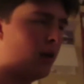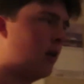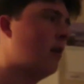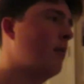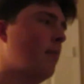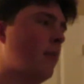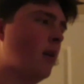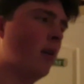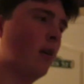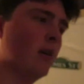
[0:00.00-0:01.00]
Um,
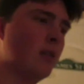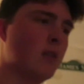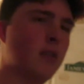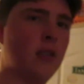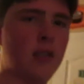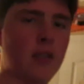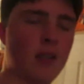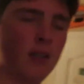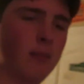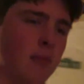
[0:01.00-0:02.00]
honestly,
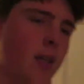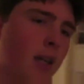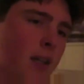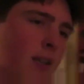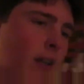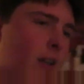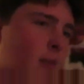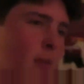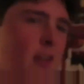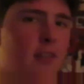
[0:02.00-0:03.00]
I'm kind of
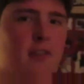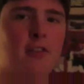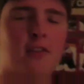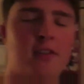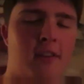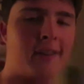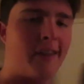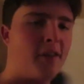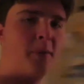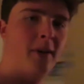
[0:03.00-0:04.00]
tired, but it's currently
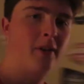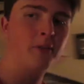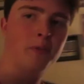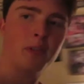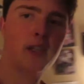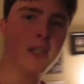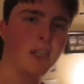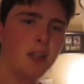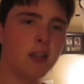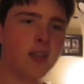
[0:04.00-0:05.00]
like 12.
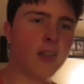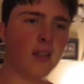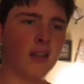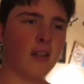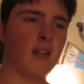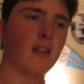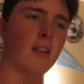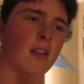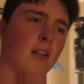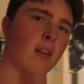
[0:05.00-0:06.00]
And
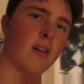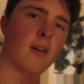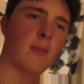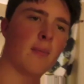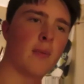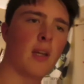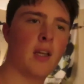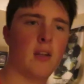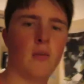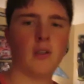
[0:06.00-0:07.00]
um,
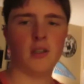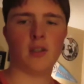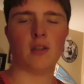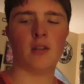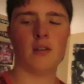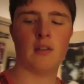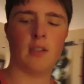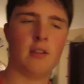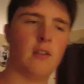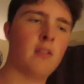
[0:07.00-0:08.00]
anyway, it is
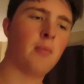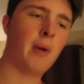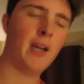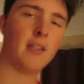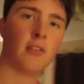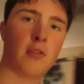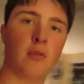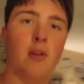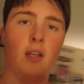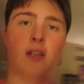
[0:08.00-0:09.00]
like the past
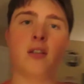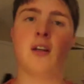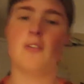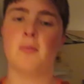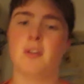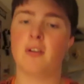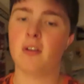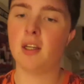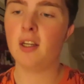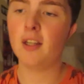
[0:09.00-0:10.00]
two days have
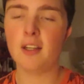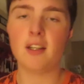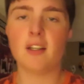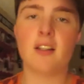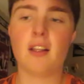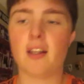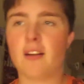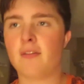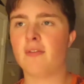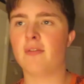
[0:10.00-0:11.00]
been
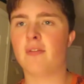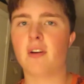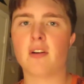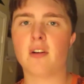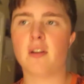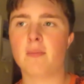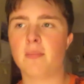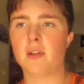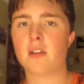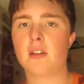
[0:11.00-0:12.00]
like very
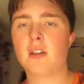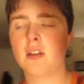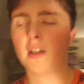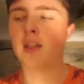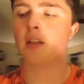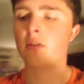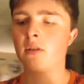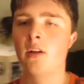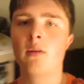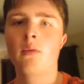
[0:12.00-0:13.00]
busy. Like
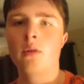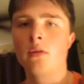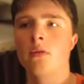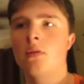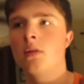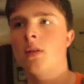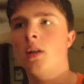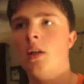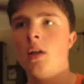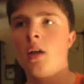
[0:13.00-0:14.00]
yesterday was
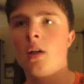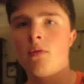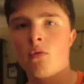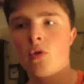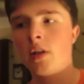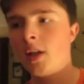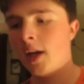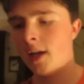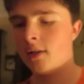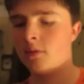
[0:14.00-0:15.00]
rookie
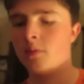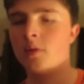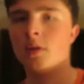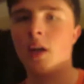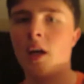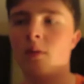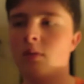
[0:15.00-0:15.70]
dance, which I